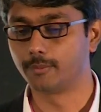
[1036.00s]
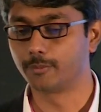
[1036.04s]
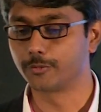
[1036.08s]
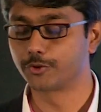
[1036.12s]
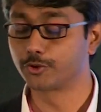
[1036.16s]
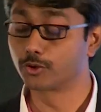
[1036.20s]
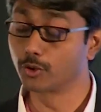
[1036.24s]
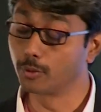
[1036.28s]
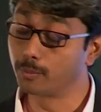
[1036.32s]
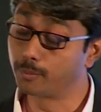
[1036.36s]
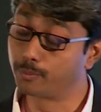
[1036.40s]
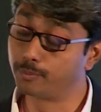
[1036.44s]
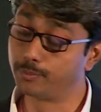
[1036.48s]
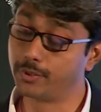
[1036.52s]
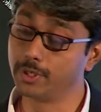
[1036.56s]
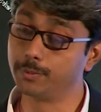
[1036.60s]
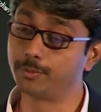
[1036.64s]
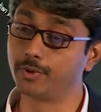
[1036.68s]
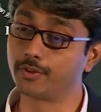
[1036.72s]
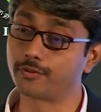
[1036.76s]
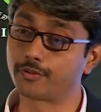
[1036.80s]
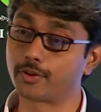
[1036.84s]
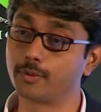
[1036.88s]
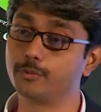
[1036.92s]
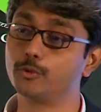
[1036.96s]
So
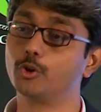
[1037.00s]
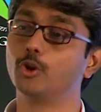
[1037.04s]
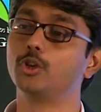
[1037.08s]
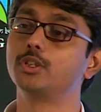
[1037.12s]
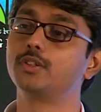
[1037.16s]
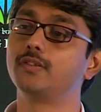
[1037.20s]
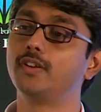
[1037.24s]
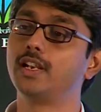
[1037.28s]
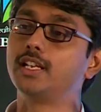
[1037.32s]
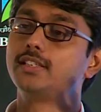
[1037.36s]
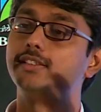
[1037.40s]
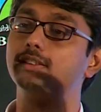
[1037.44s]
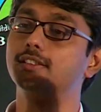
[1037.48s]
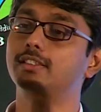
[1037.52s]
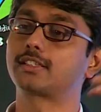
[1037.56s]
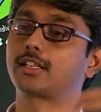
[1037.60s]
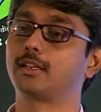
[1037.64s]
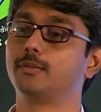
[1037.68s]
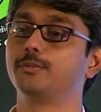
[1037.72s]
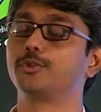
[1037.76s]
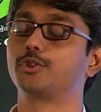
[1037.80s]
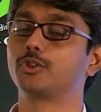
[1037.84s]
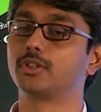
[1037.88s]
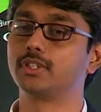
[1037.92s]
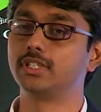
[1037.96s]
people from those villages
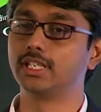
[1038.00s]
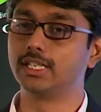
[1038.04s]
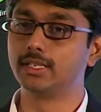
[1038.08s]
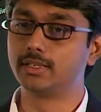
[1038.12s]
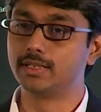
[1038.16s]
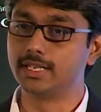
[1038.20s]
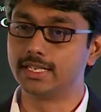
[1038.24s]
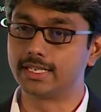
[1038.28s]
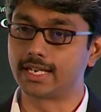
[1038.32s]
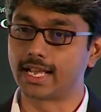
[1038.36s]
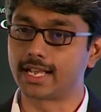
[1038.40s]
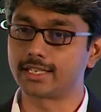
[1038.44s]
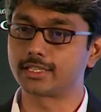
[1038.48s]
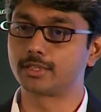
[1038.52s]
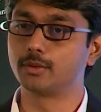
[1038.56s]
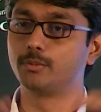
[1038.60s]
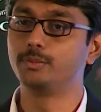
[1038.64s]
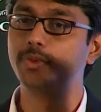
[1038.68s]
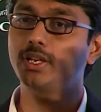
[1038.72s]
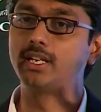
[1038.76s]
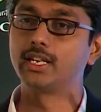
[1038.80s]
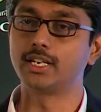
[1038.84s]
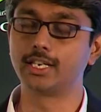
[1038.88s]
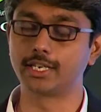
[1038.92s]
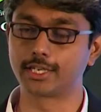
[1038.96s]
come, so it has a
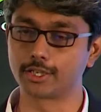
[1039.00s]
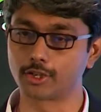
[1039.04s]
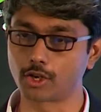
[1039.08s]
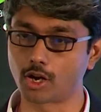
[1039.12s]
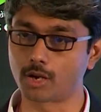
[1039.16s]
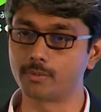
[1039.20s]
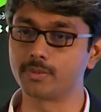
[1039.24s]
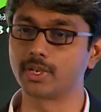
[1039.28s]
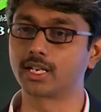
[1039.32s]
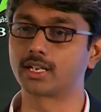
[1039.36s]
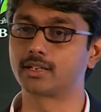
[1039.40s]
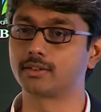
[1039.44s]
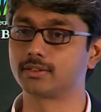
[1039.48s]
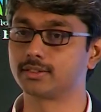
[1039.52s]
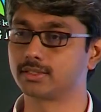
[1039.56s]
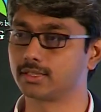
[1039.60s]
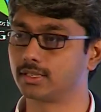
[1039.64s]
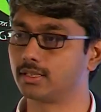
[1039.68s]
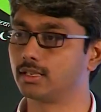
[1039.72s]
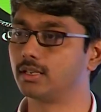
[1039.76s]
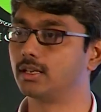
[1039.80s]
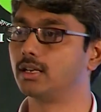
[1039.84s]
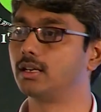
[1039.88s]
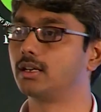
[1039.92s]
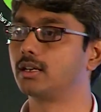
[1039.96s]
bigger economic
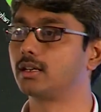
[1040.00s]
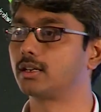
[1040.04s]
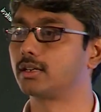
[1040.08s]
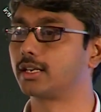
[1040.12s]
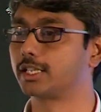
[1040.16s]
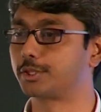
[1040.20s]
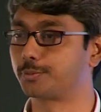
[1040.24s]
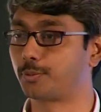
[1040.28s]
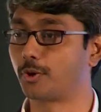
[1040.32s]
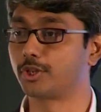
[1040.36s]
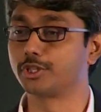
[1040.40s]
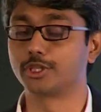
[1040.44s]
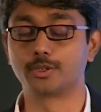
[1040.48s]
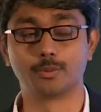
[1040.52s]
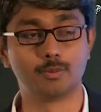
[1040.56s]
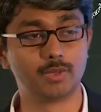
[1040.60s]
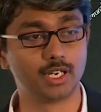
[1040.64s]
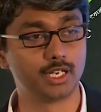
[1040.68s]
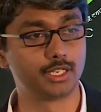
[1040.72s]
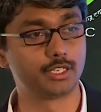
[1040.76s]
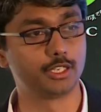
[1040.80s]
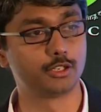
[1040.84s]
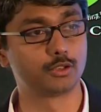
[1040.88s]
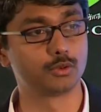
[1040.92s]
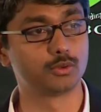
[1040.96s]

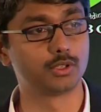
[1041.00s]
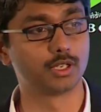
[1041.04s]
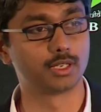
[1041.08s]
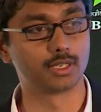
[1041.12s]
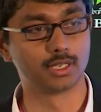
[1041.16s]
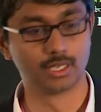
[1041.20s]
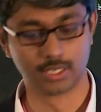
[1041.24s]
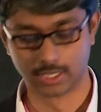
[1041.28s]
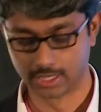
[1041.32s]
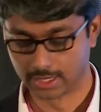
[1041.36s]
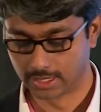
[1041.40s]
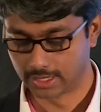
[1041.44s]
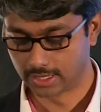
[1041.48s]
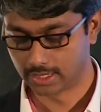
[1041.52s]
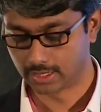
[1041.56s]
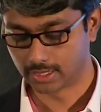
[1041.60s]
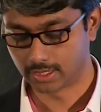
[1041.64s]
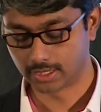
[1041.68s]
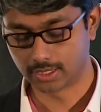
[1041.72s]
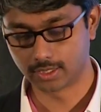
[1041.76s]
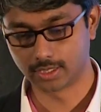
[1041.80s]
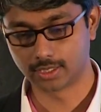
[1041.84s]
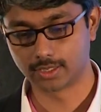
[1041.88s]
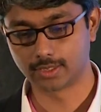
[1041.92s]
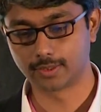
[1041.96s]
responsibility to the
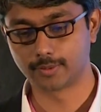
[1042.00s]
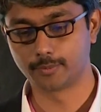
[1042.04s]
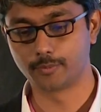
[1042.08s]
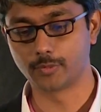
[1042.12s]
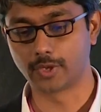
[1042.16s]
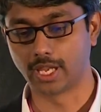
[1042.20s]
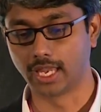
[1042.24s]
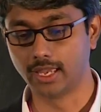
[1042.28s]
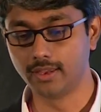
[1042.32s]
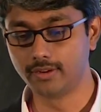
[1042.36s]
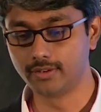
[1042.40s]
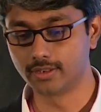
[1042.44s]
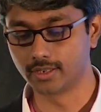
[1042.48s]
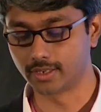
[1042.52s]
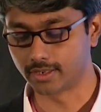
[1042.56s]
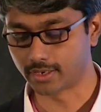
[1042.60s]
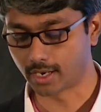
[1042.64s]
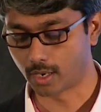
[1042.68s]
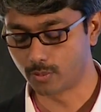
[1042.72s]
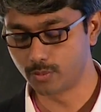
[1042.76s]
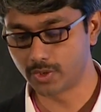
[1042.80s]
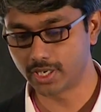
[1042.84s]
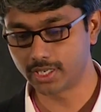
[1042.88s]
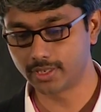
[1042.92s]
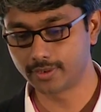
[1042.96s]
area
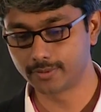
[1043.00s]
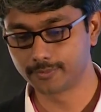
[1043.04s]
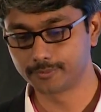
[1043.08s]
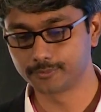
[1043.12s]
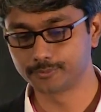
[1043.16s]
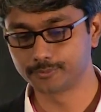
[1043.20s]
around it.